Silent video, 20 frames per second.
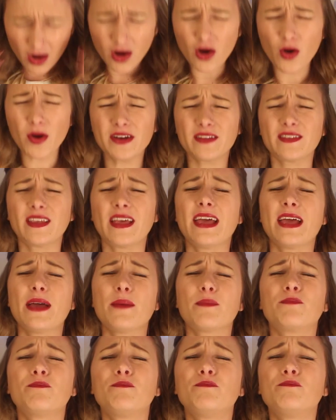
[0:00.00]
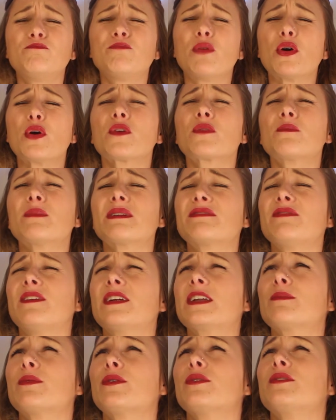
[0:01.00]
Oh, I just hit both my
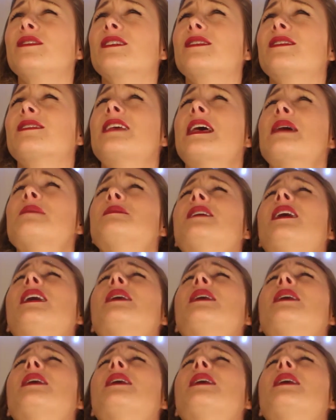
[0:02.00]
funny bones at the same time.